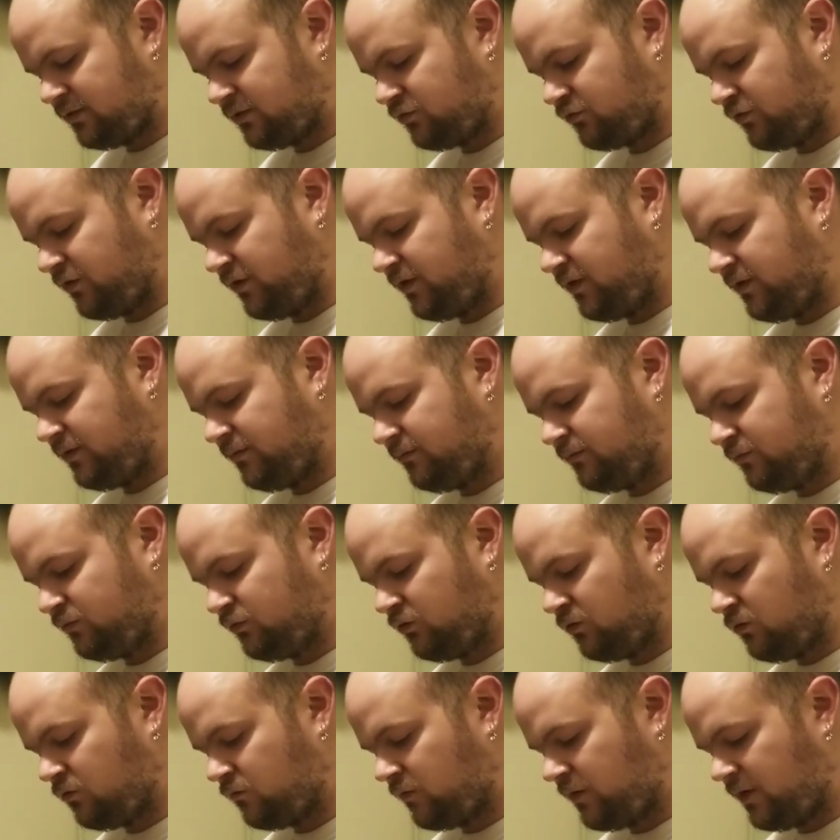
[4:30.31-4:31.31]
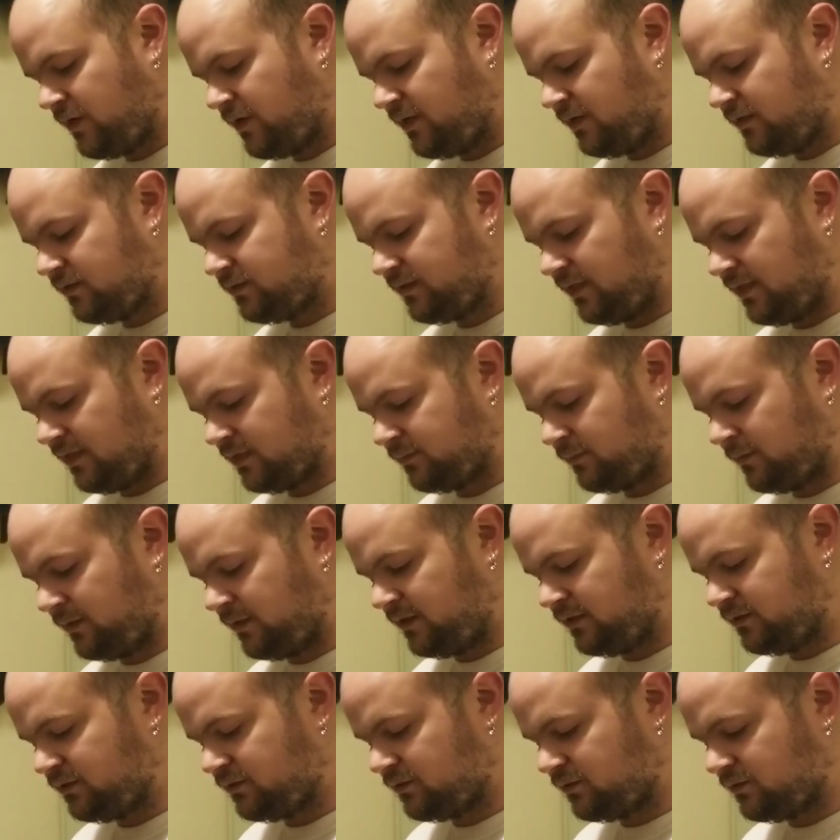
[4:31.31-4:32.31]
trim, dual rates,
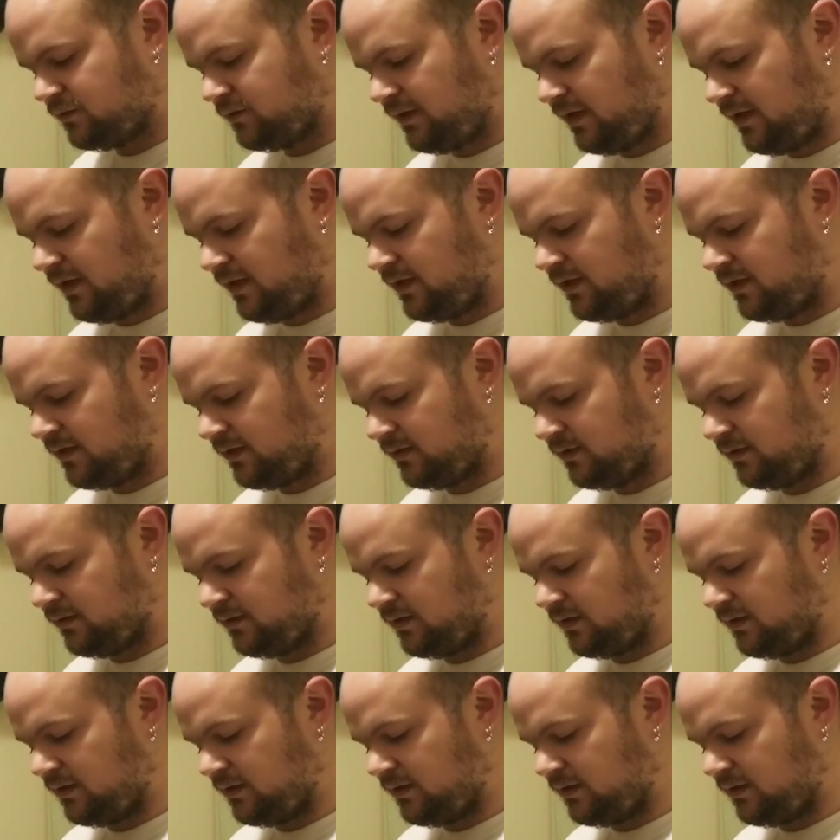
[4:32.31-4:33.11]
exponential, and